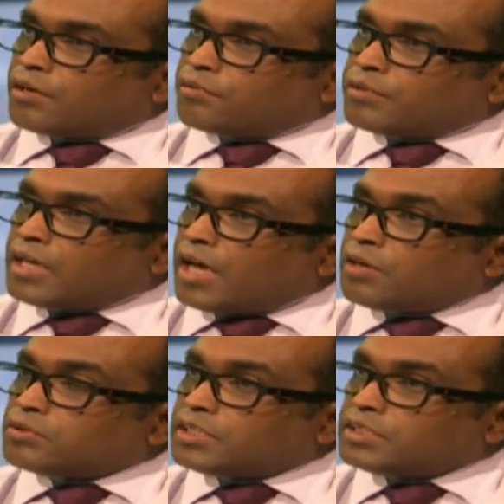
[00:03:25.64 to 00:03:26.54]
we
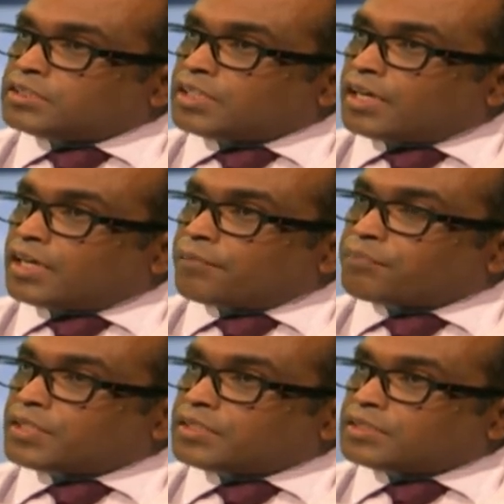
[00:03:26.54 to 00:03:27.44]
have this
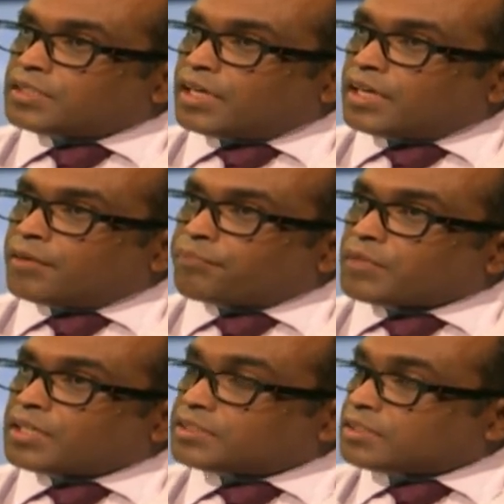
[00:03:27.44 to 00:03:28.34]

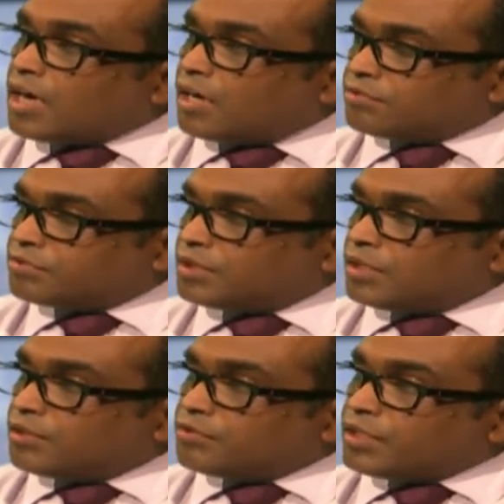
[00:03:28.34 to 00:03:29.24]
staff
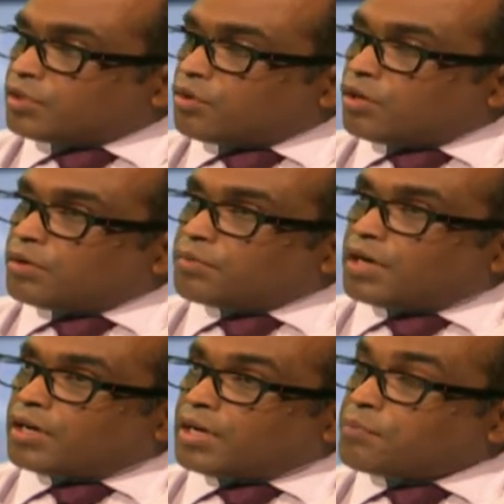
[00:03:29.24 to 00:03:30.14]
we call
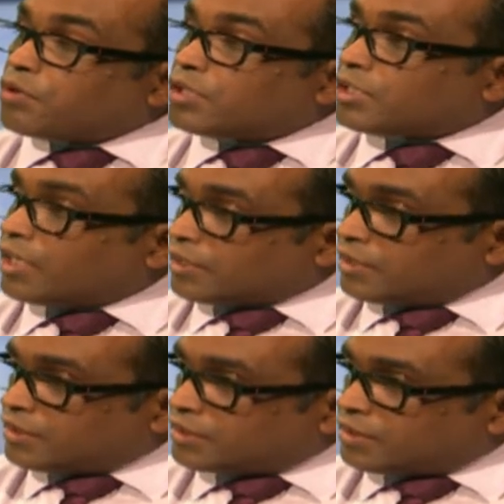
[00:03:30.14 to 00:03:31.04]
laboratory
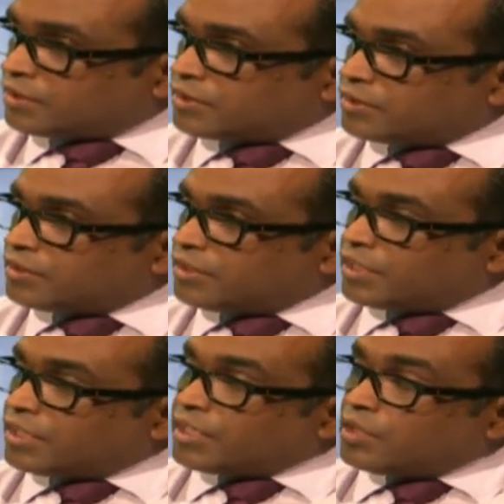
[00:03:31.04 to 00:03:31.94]
technicians
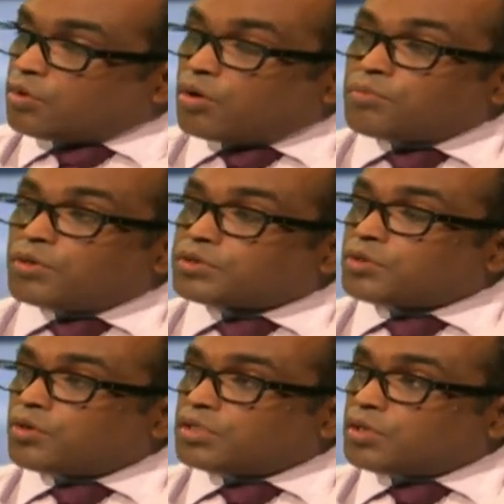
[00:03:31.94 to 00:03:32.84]
in almost
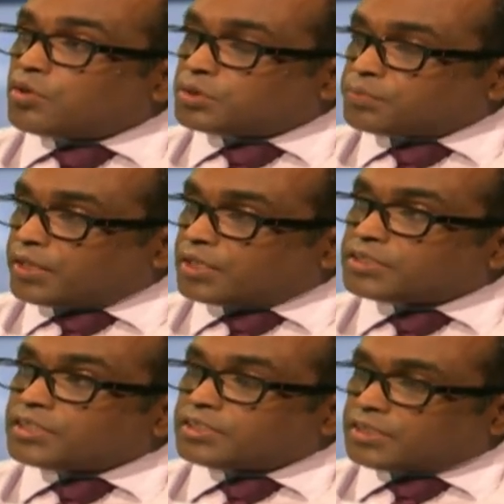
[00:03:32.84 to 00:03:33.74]
all the
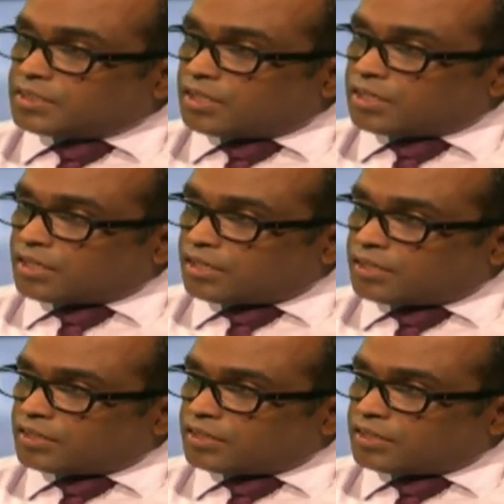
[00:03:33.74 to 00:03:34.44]
hospitals in Sri Lanka.